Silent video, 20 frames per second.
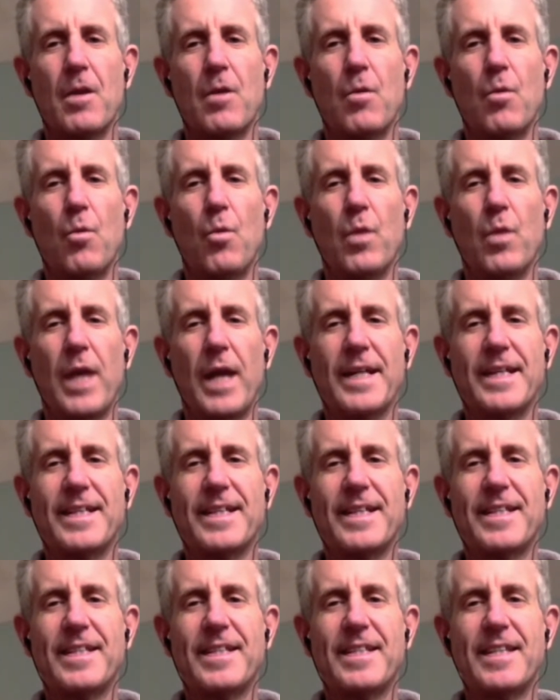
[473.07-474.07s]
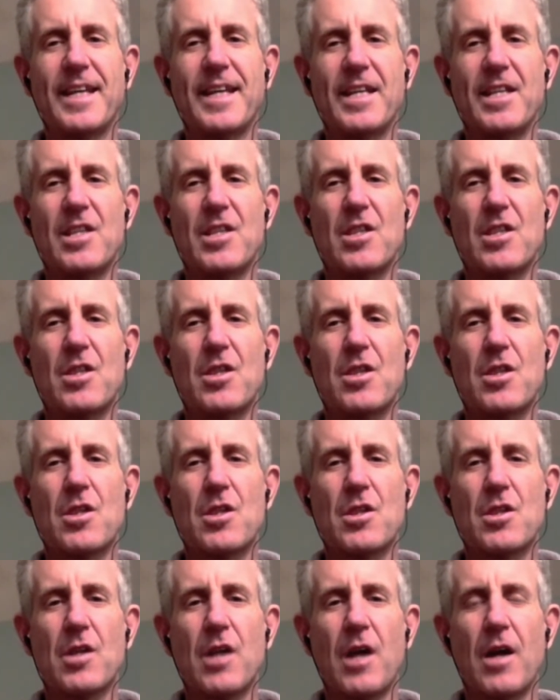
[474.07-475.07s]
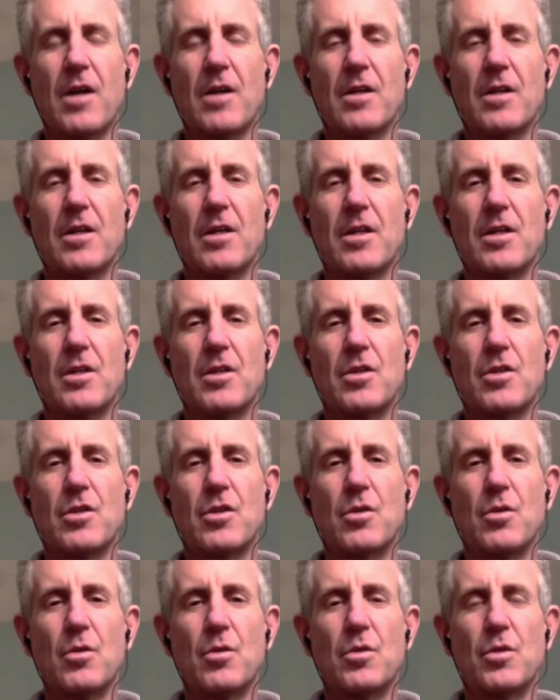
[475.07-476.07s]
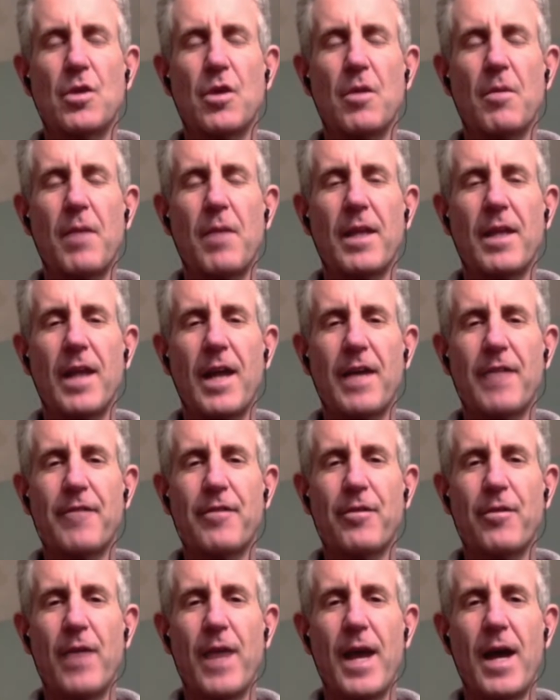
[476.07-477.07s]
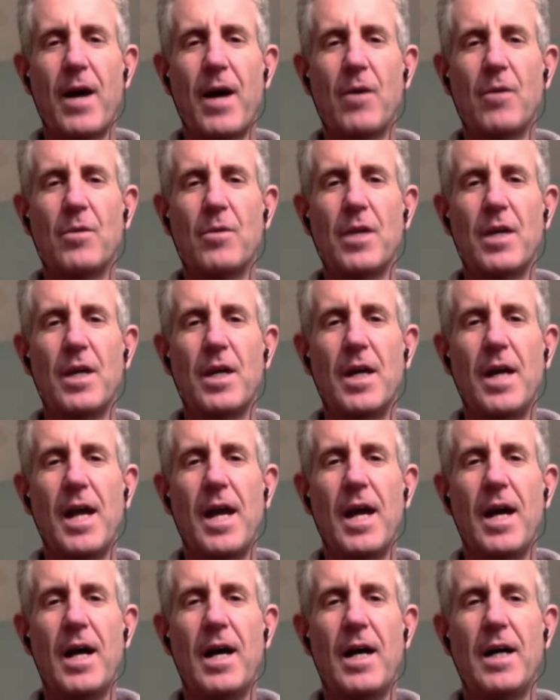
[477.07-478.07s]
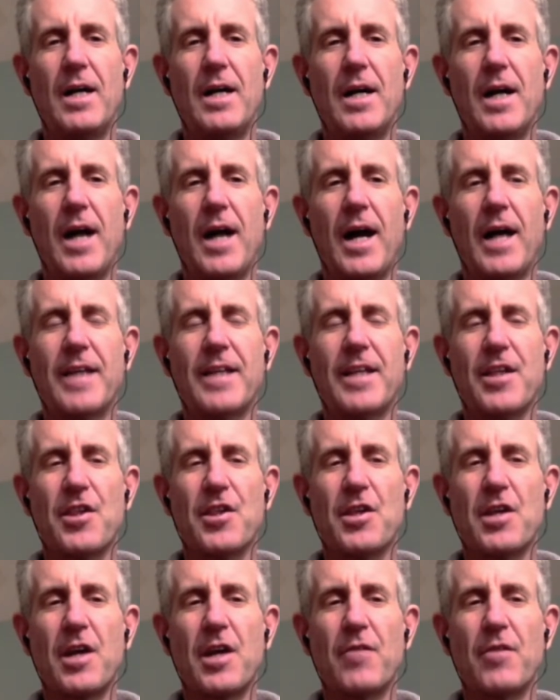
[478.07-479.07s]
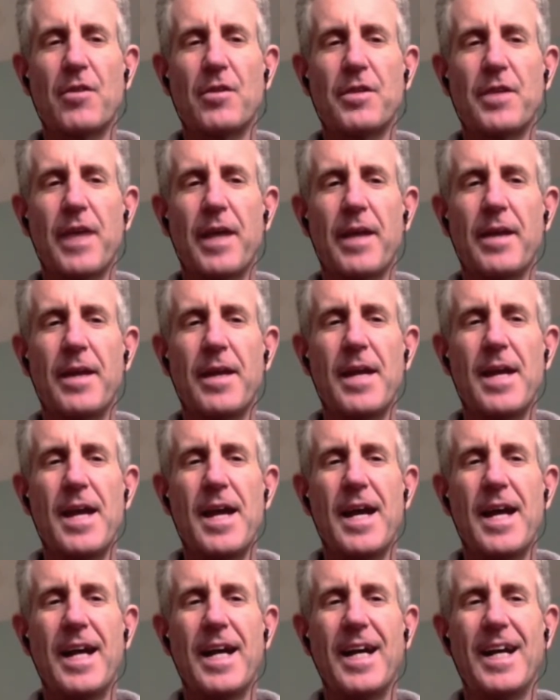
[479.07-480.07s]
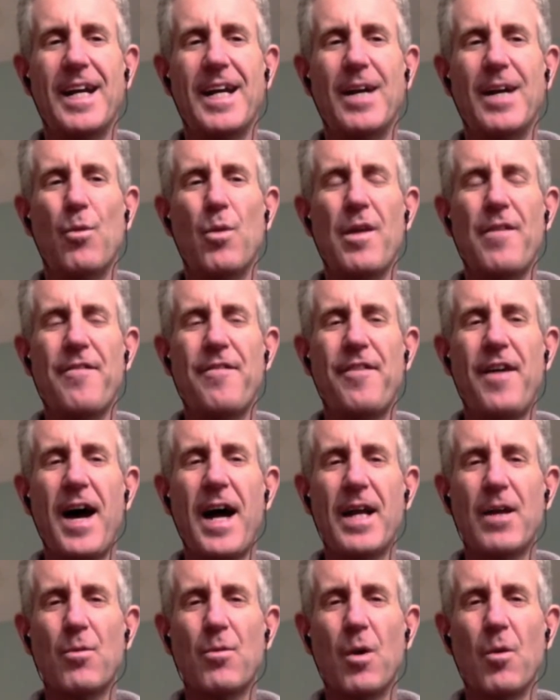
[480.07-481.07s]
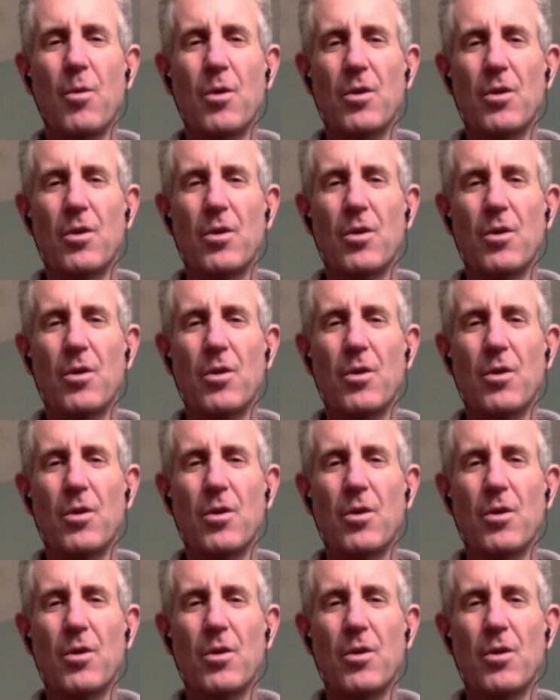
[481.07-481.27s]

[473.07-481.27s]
When I did start to turn my life around, I discovered that we find what we're